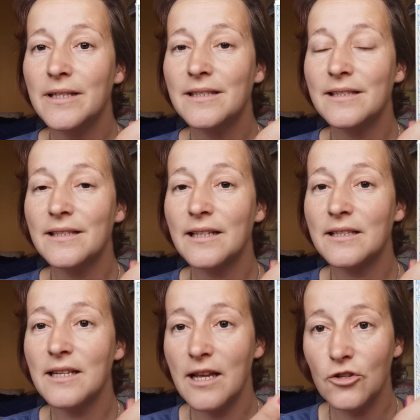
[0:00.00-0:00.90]
paid
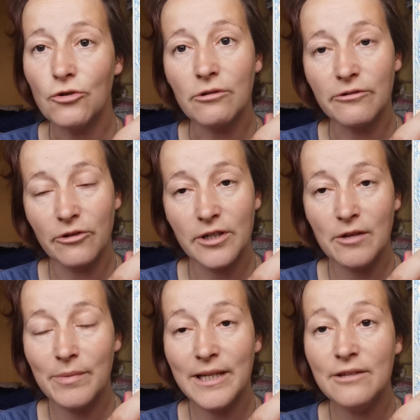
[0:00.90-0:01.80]
68 euro for it,
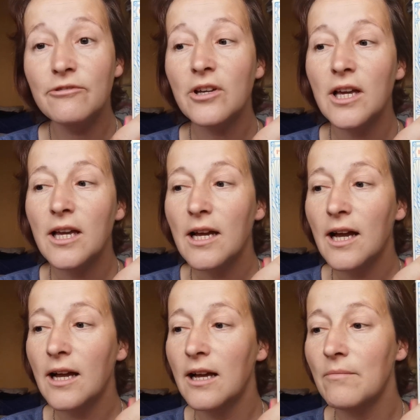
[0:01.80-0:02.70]
I believe.
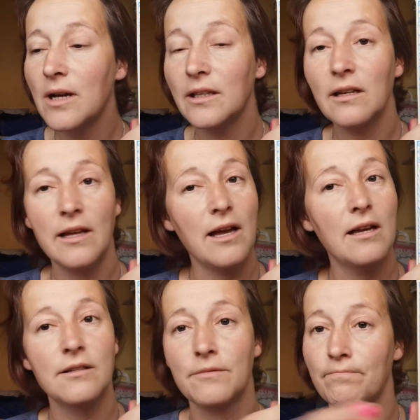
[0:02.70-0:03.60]
Um, and then I
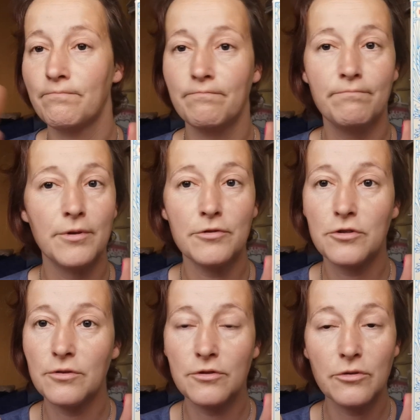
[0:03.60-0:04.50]
had about
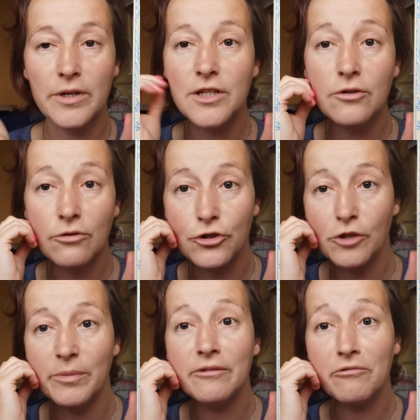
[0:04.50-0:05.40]
20 euro
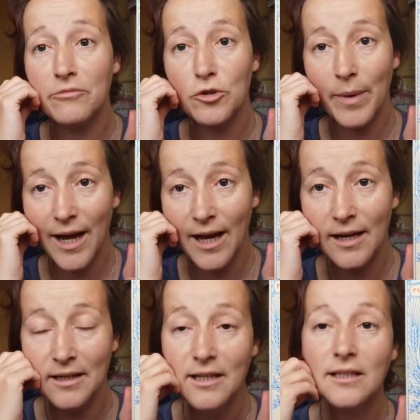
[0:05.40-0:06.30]
shipping from
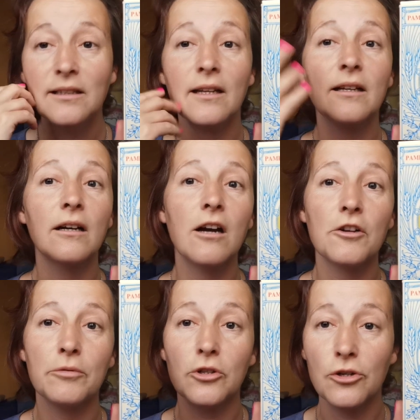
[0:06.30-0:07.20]
Japan. Then I got
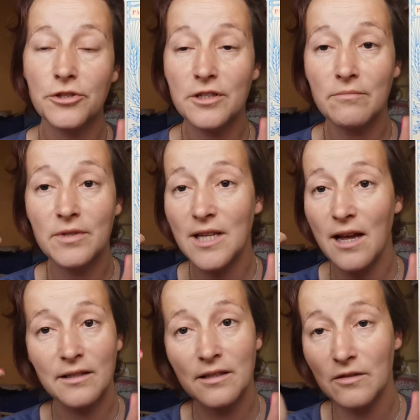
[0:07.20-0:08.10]
caught for customs
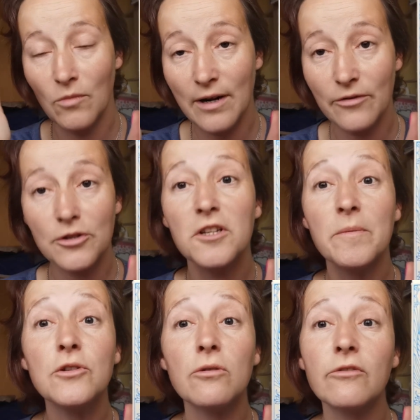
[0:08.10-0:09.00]
taxes and whatever. So I
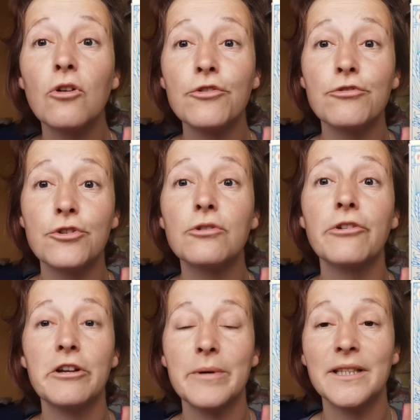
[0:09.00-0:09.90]
spent over 100
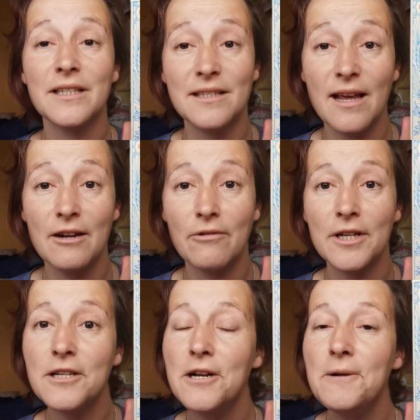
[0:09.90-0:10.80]
euro anyway on this deck,
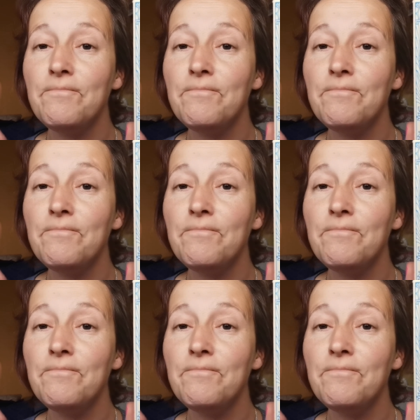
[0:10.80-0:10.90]
right?